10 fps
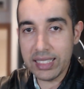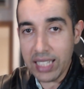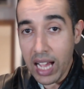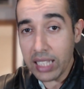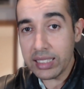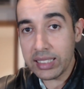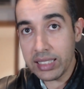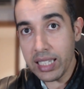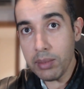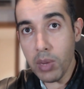not
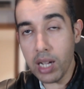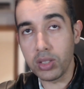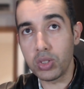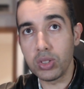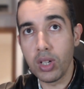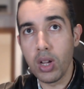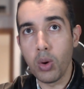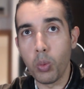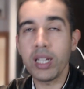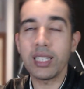say much,
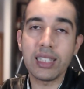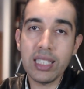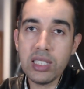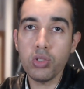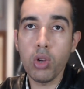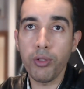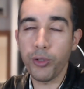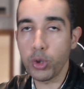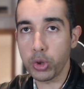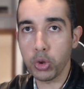we at least know
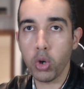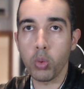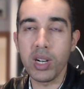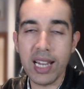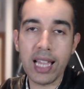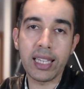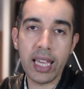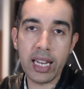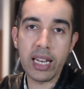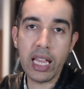for sure we're not
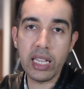getting